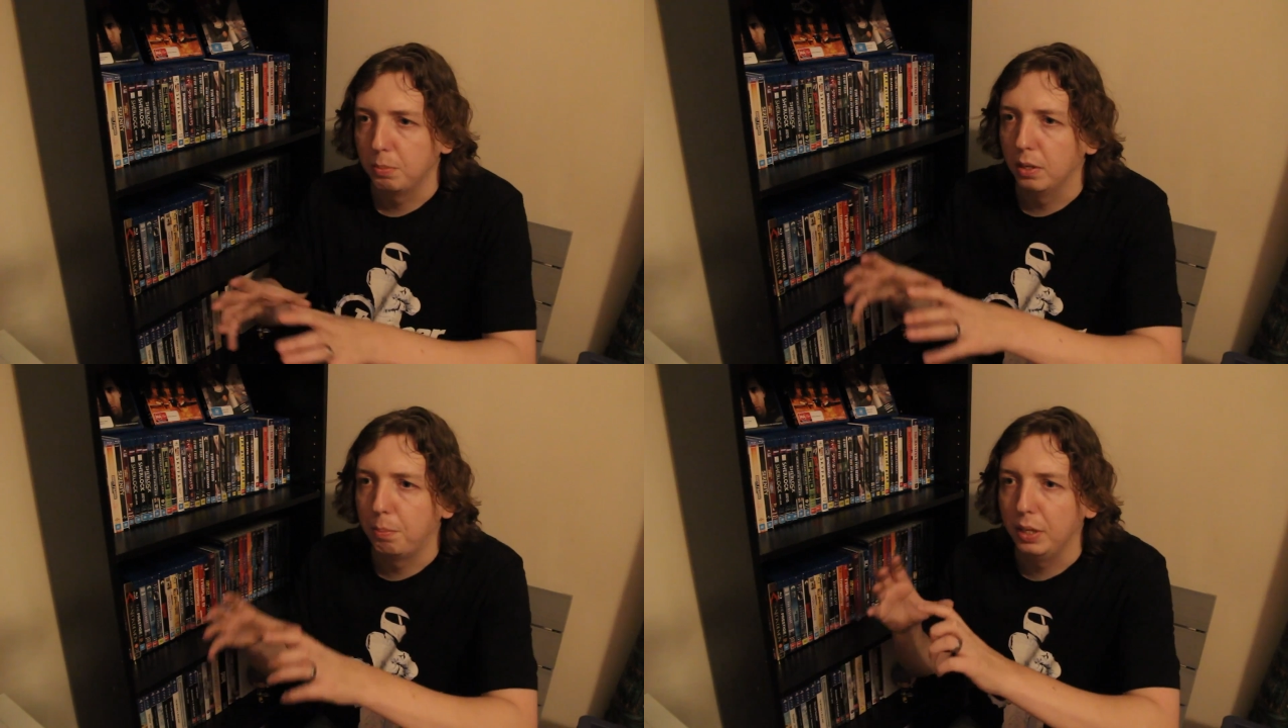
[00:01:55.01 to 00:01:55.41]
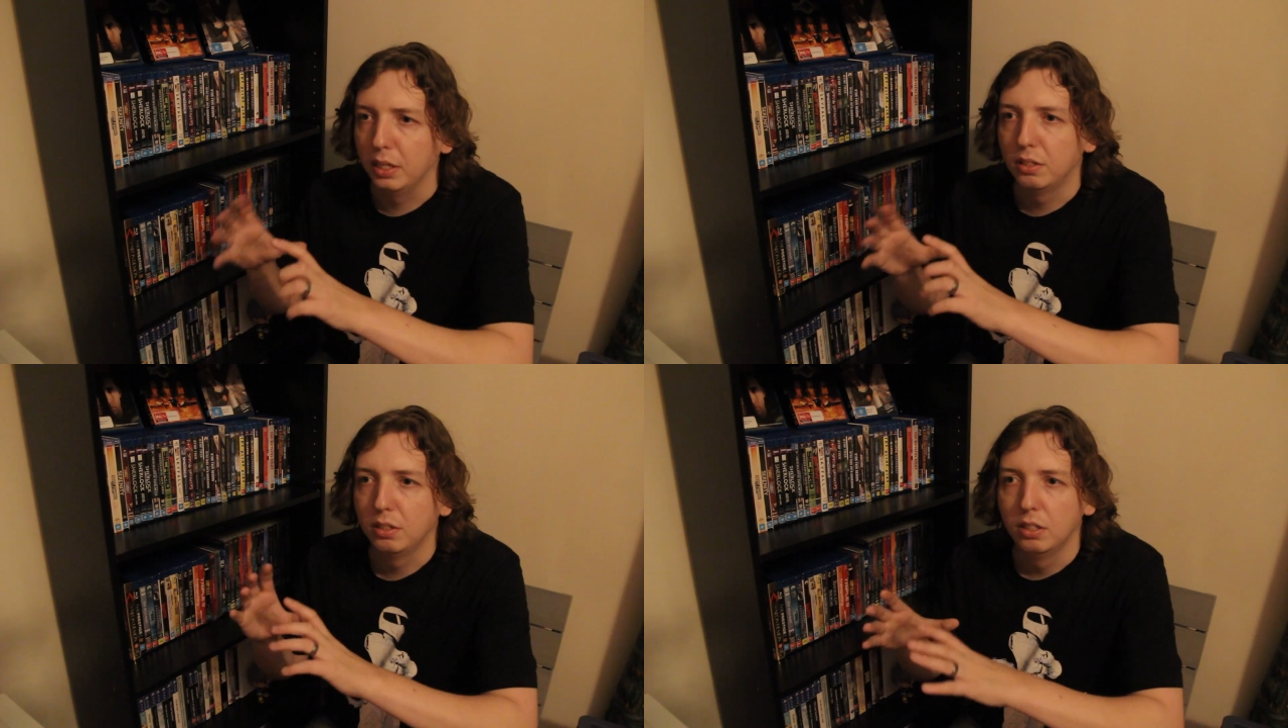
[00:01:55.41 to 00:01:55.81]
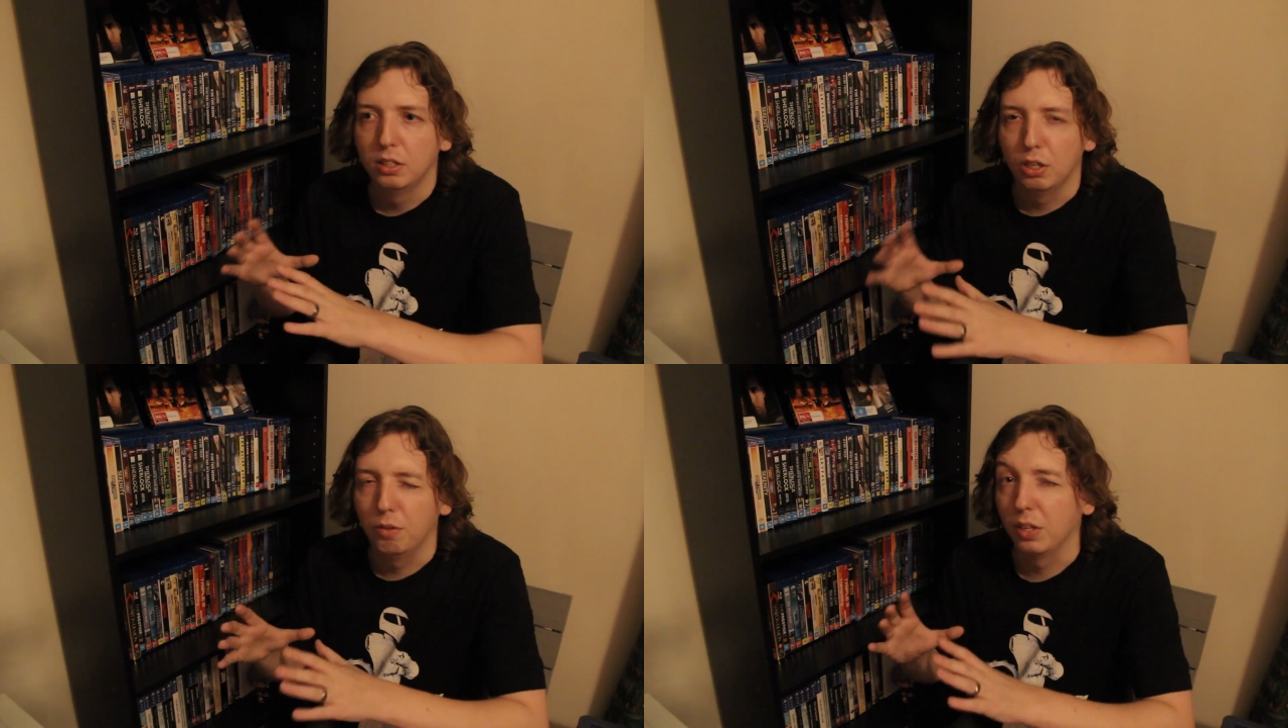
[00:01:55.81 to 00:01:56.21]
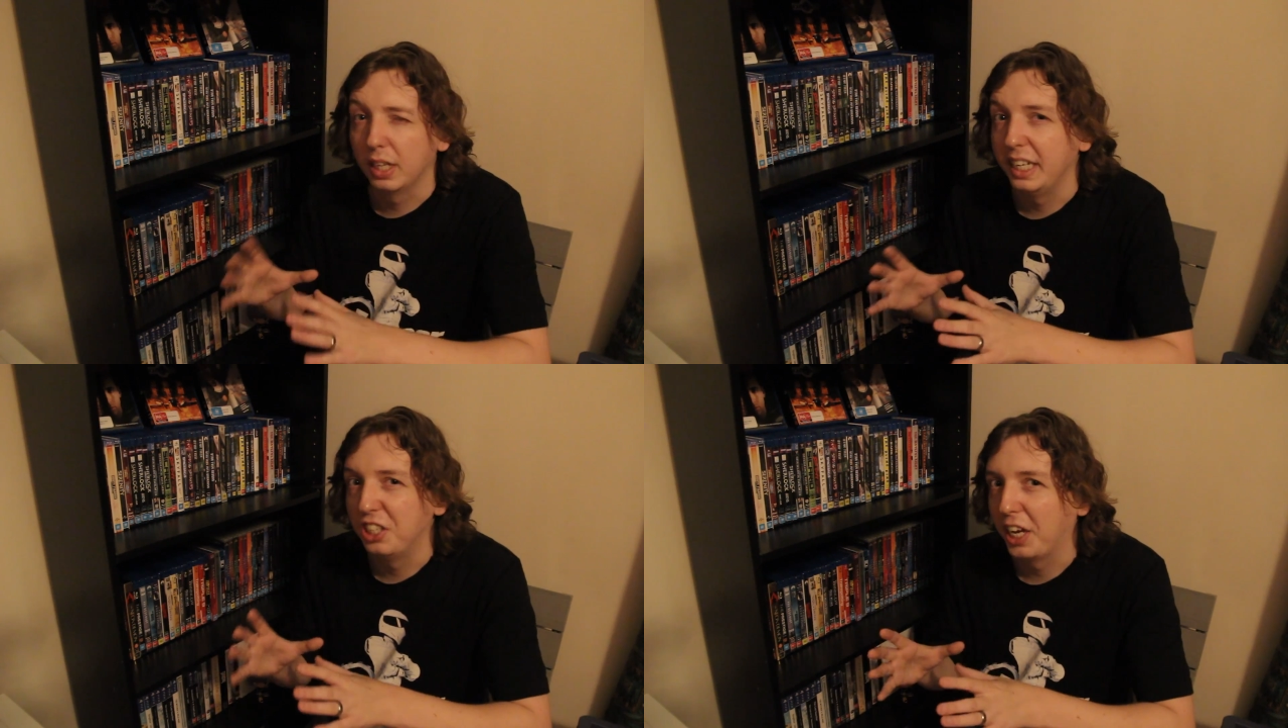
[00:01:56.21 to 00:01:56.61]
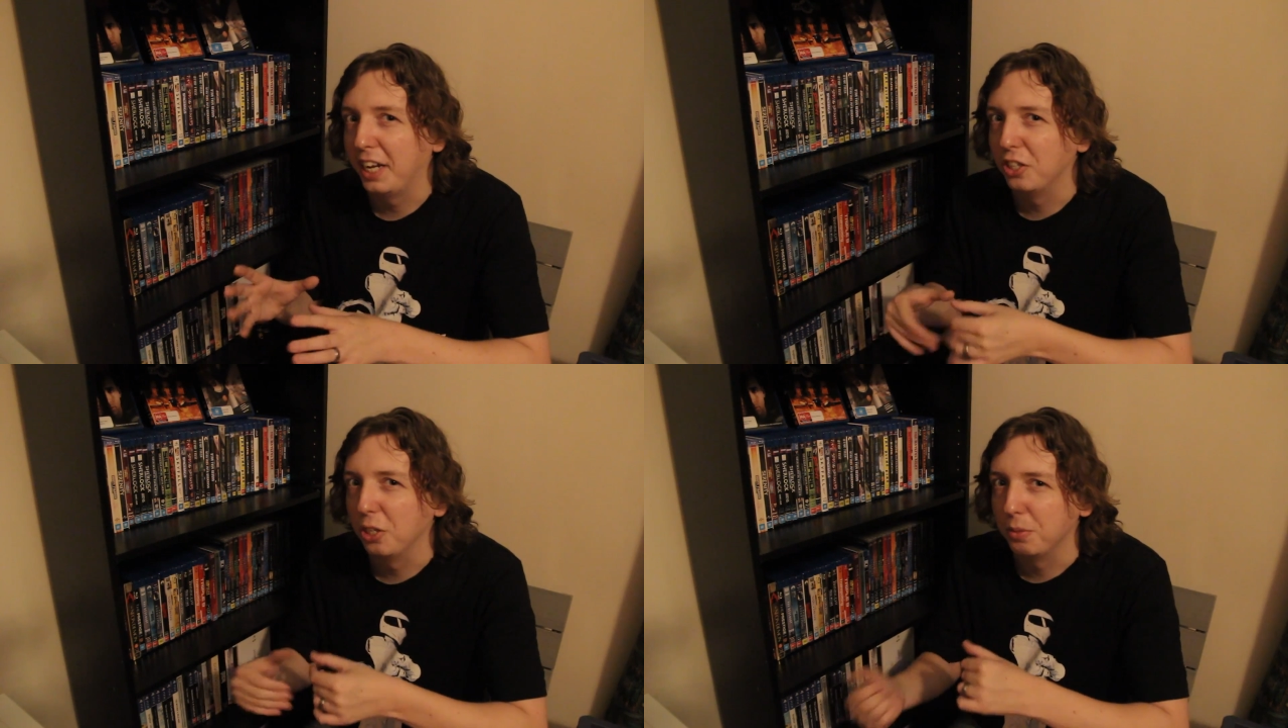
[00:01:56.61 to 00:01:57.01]
but a bit of the
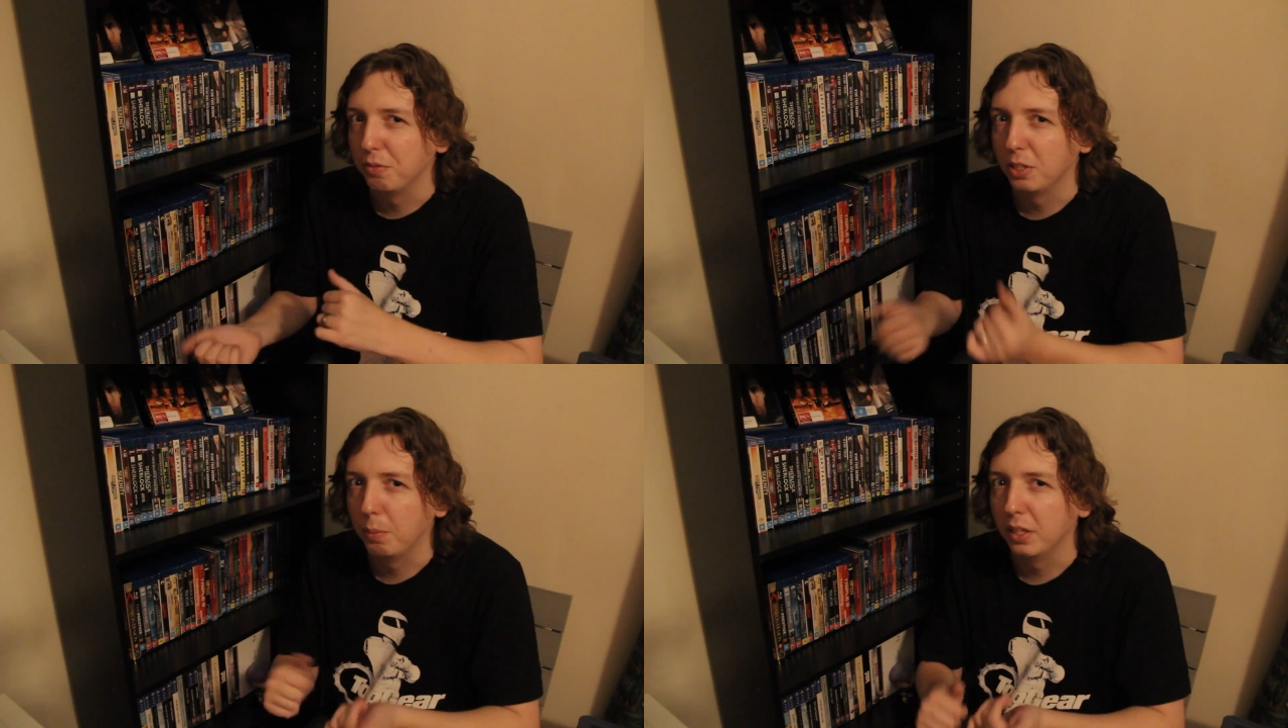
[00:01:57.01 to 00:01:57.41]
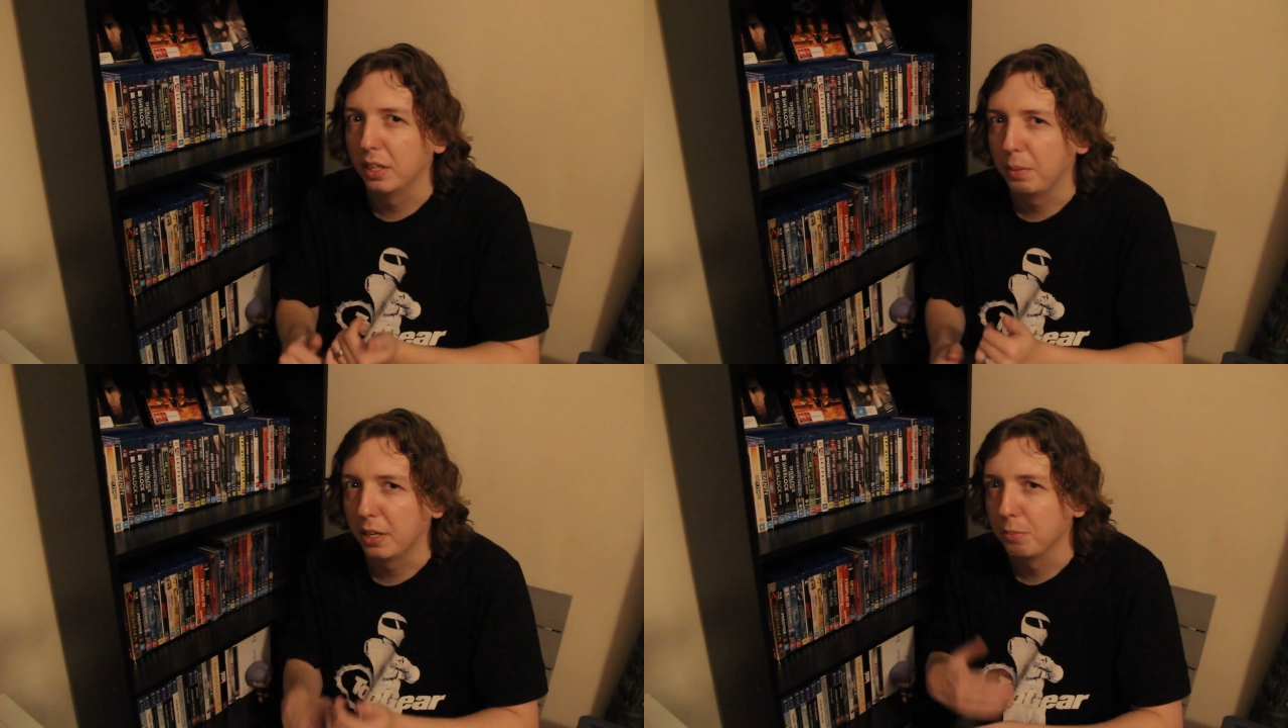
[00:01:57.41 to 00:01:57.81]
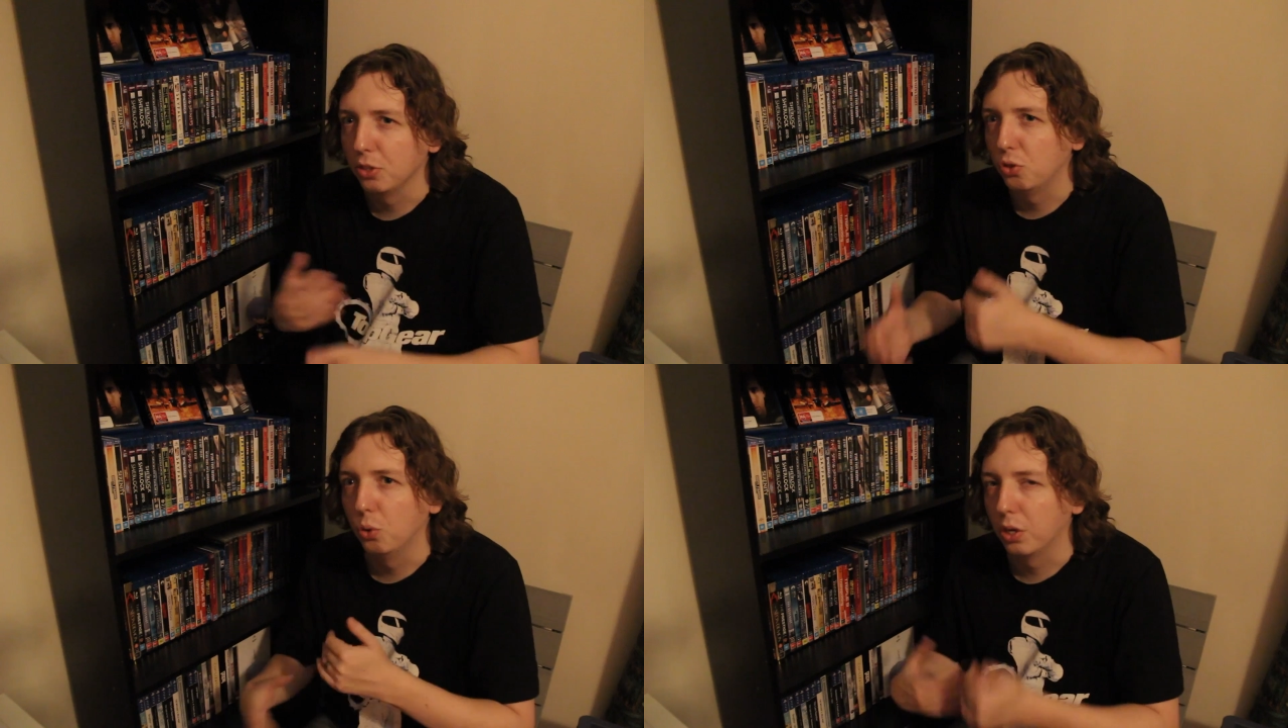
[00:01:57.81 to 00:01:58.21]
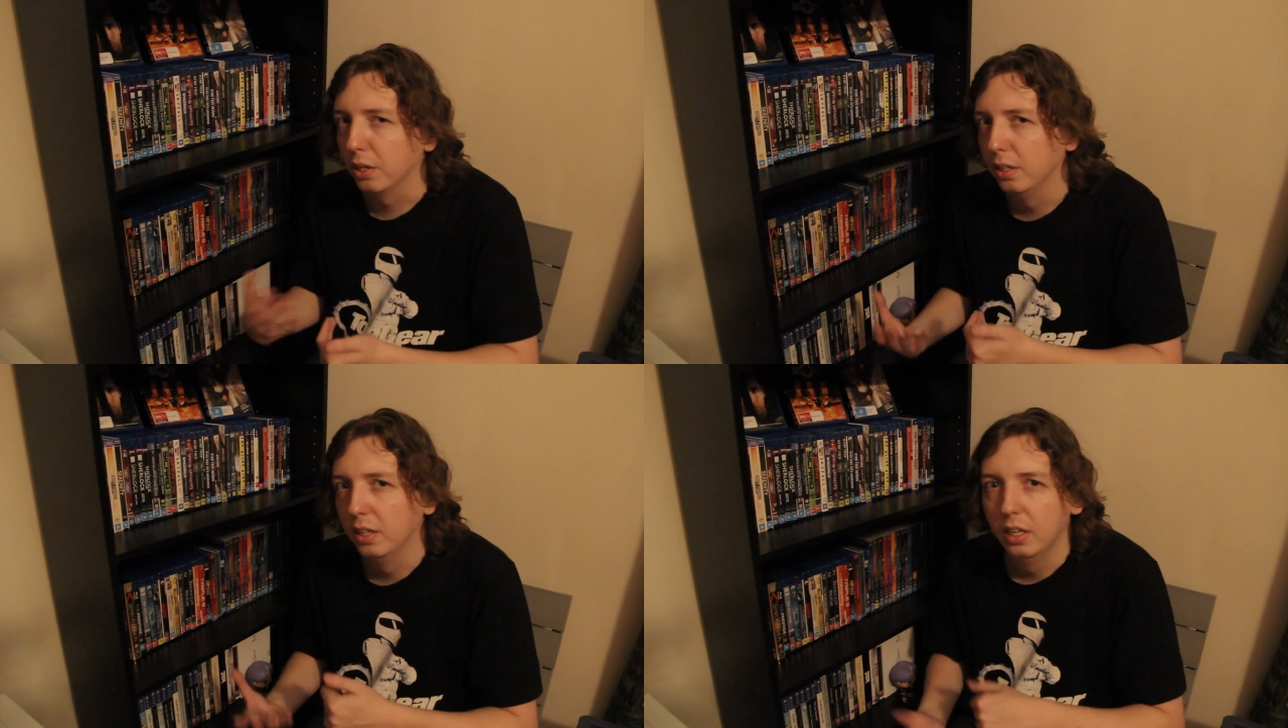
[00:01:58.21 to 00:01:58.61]
cliche in terms of someone that becomes a stalker.